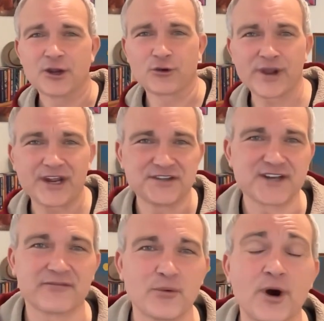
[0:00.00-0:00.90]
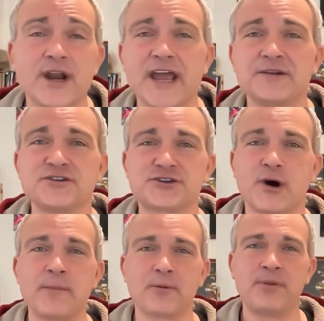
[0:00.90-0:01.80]
greetings everyone and so
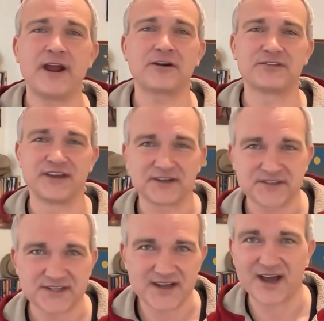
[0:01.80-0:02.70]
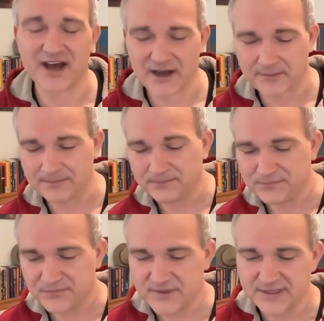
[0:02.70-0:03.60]
i prepared this um,
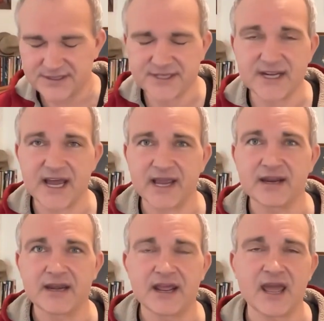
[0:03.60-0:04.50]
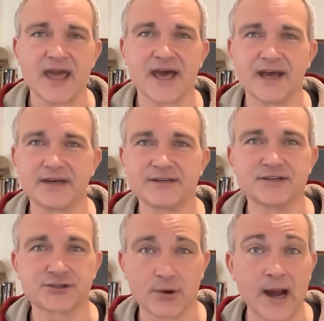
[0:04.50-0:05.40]
today
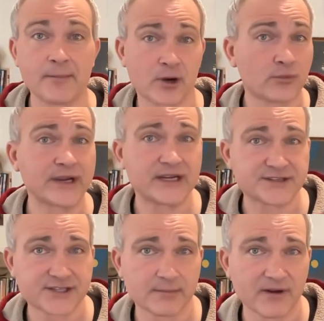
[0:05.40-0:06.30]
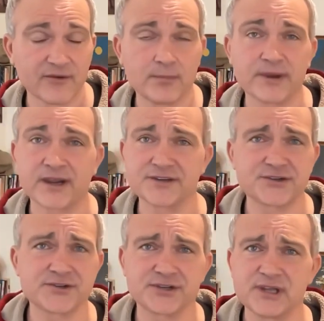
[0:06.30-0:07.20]
and so i'm going to read some of it because
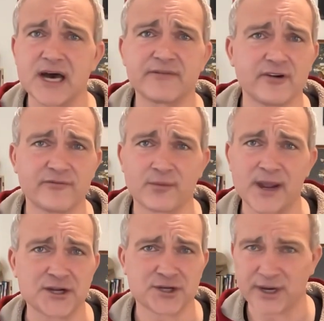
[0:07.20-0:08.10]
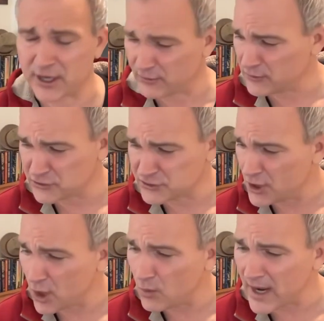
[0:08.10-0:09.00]
there's a lot of information here there's
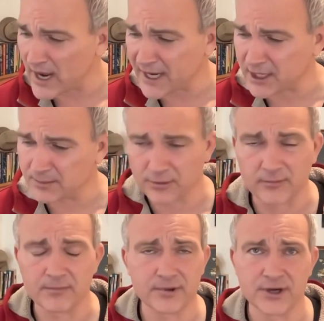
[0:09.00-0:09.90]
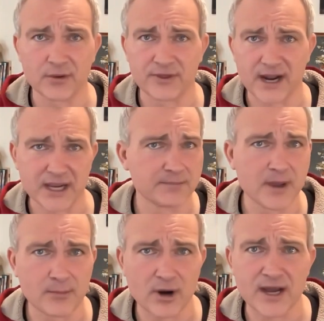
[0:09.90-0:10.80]
no way i could you know that i could
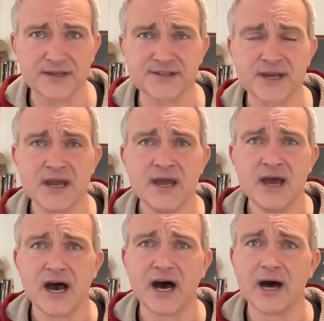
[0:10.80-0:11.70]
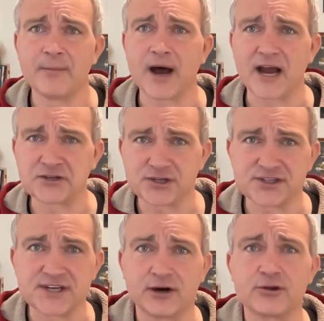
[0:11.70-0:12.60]
memorize um, i
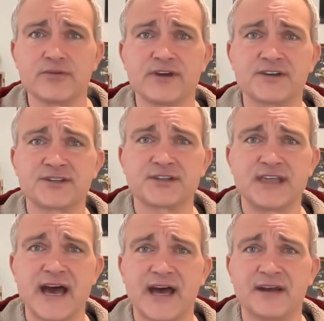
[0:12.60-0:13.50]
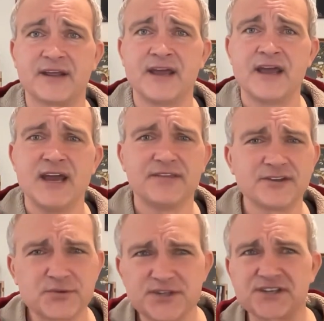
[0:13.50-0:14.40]
should tell you this that and
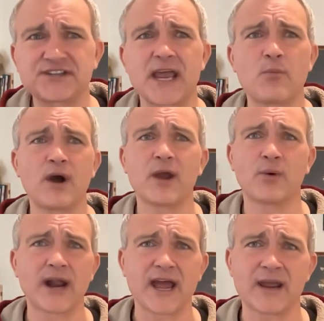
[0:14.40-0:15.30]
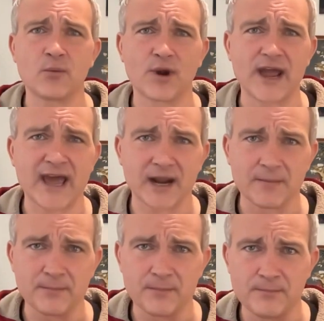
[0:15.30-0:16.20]
this was the same way when I when I had
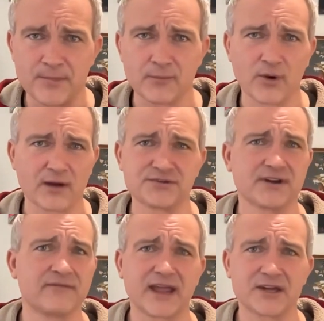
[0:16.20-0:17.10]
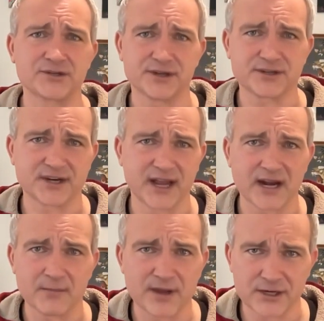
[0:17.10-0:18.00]
a when I was an evangelist and I
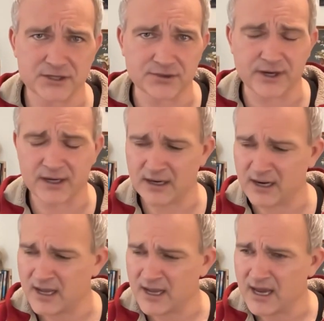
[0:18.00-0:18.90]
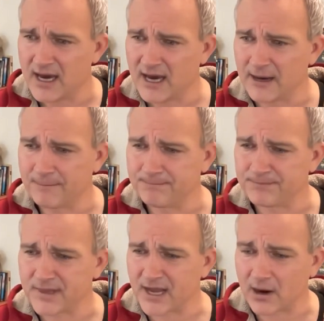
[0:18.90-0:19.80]
had a ministry. Um,
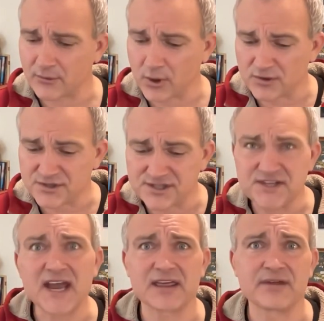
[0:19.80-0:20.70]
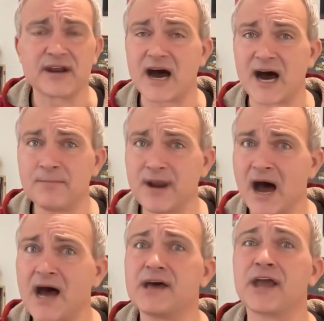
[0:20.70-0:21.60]
I would always say that I'm
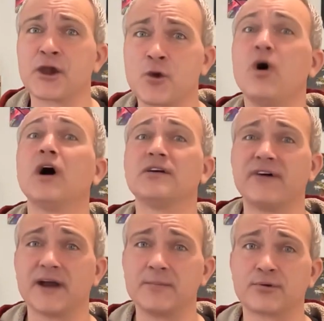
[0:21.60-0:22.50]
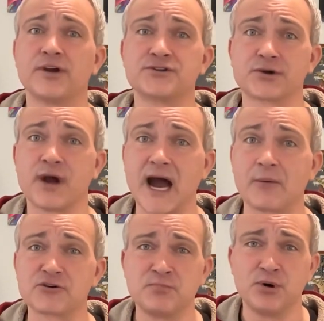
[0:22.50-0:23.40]
not a qualified preacher. I
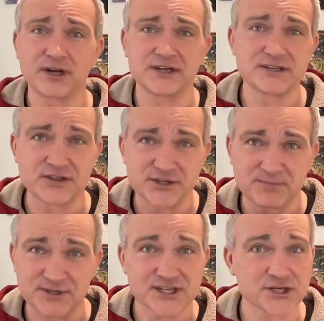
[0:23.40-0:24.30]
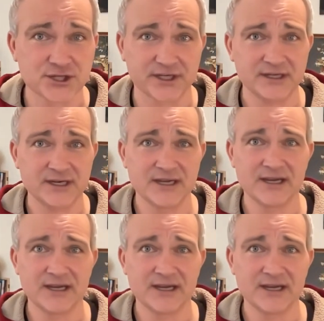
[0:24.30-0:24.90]
was put into this position